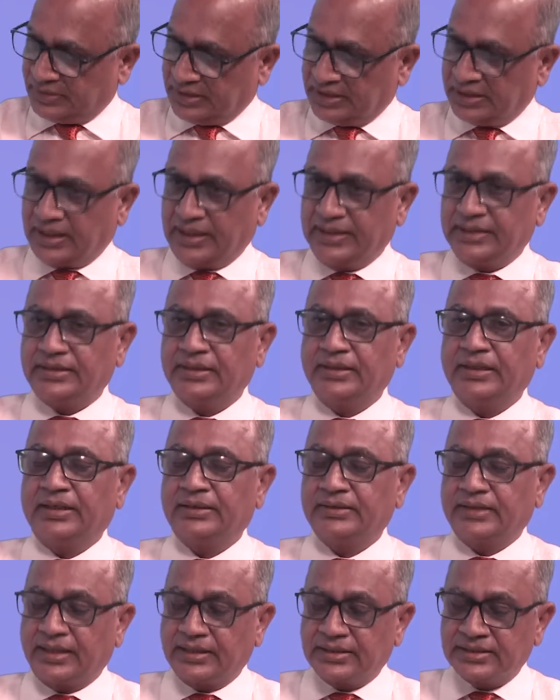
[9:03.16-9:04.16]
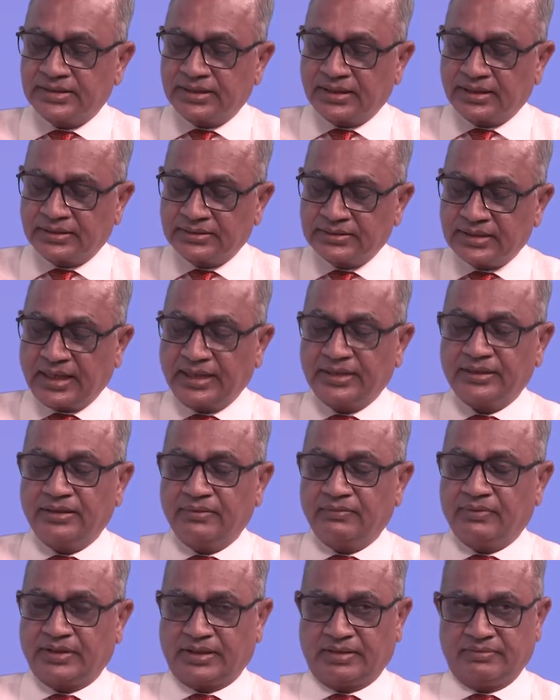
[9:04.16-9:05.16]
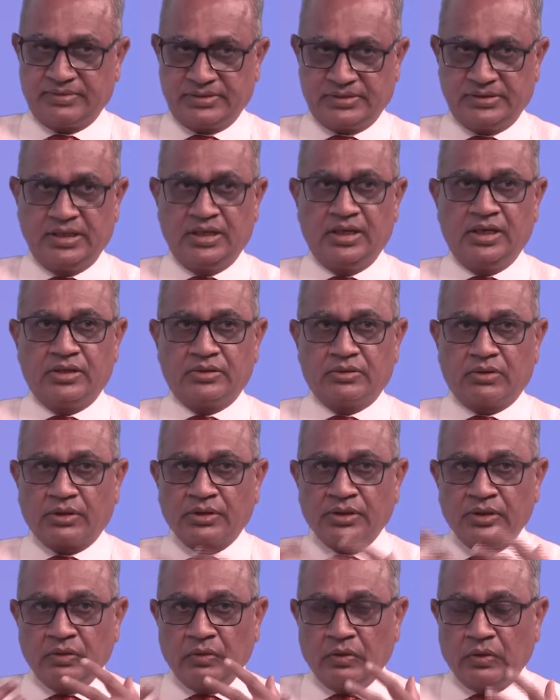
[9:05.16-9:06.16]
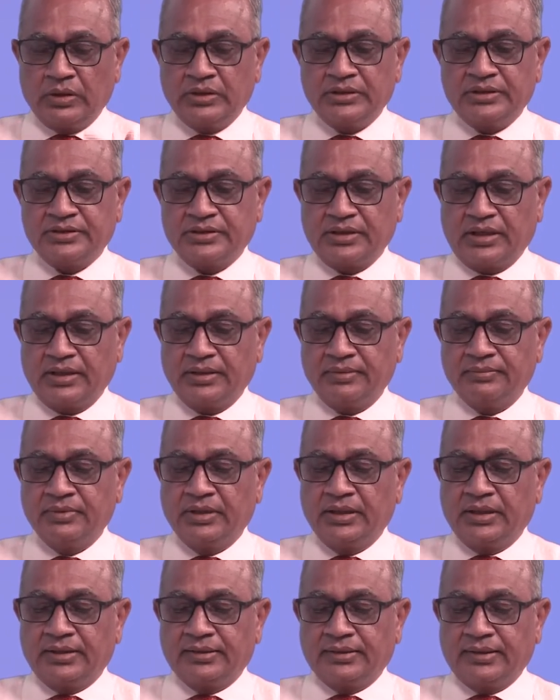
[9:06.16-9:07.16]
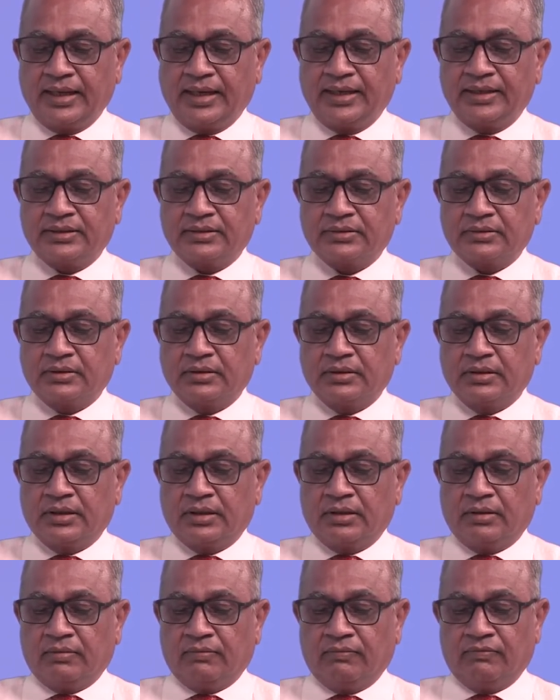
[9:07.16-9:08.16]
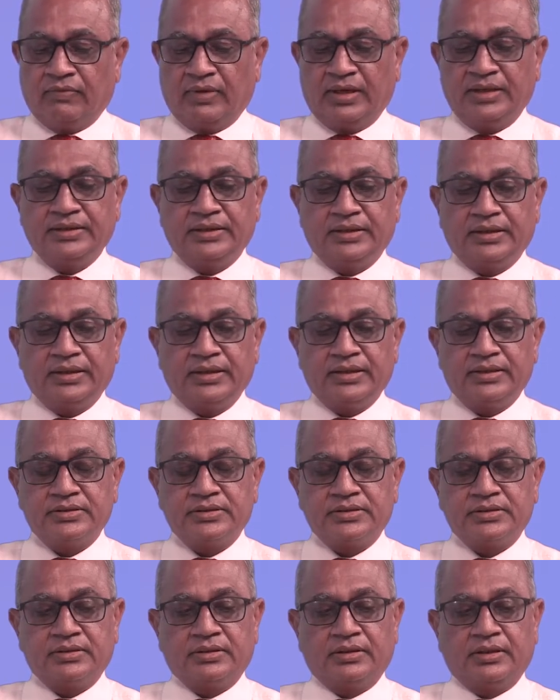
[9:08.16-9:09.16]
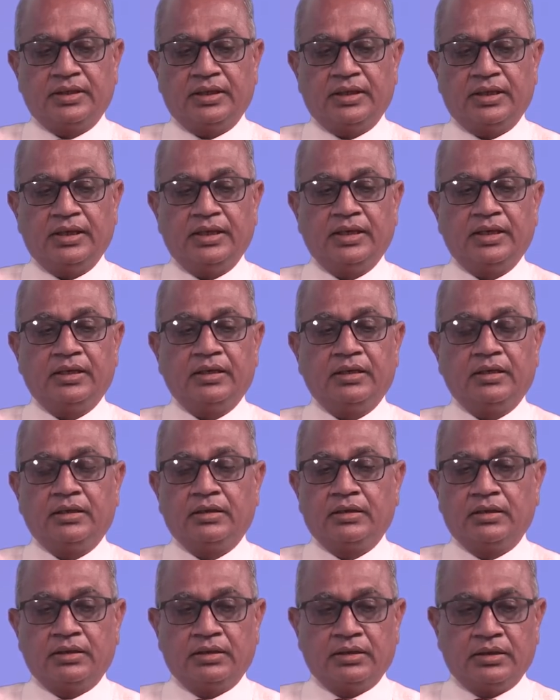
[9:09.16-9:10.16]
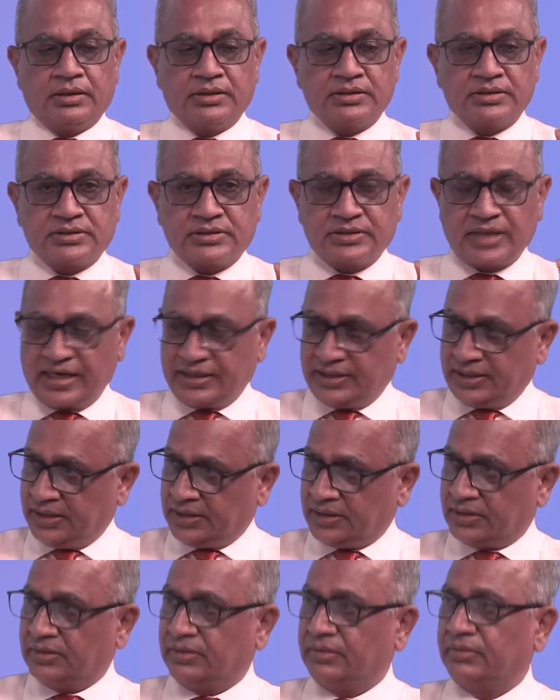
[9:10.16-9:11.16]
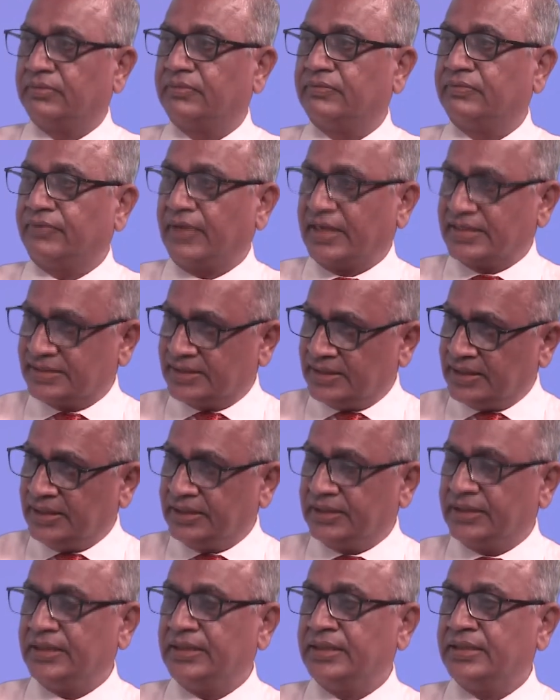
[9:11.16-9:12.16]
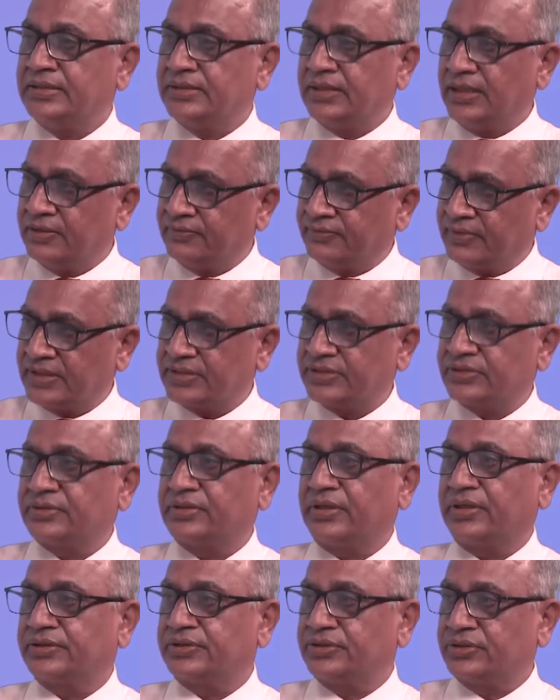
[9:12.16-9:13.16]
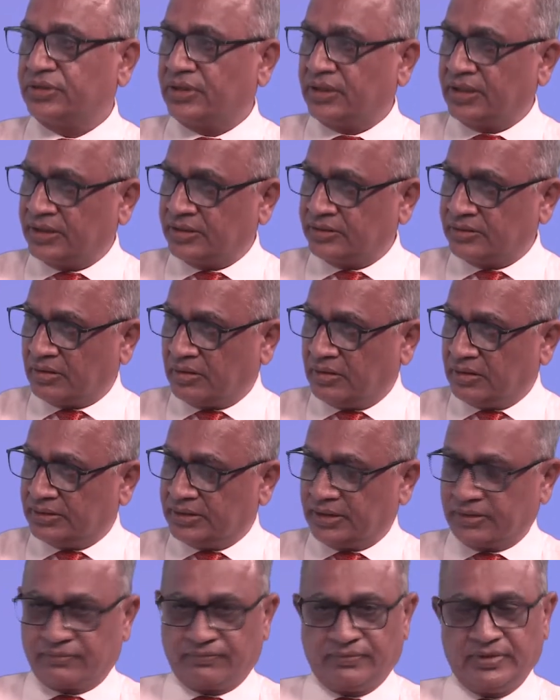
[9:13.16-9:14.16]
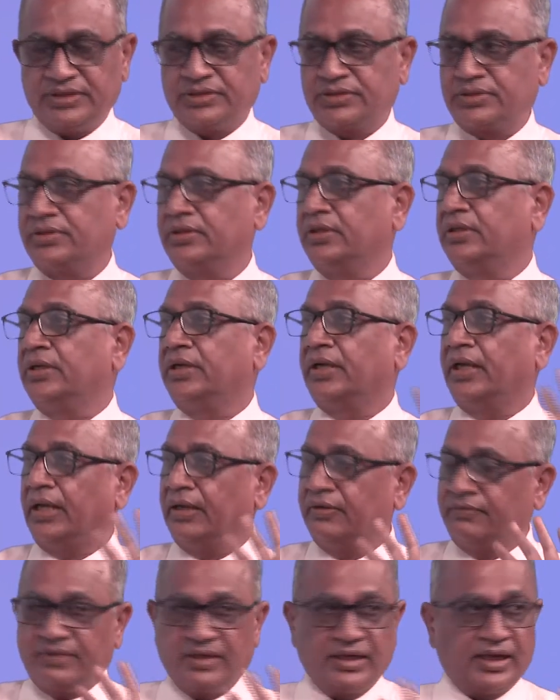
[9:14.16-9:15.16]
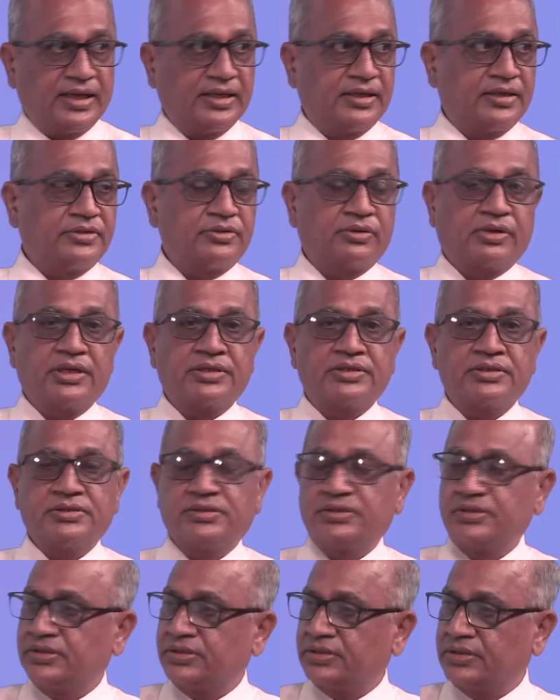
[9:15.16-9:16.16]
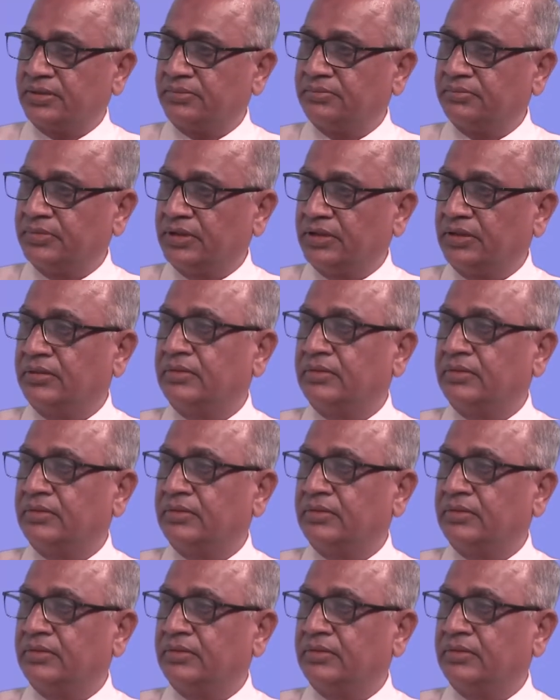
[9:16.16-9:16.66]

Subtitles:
very rightly, and that is exactly what I was talking all the time, that one is a static facilities, infrastructure and all that, which every higher education system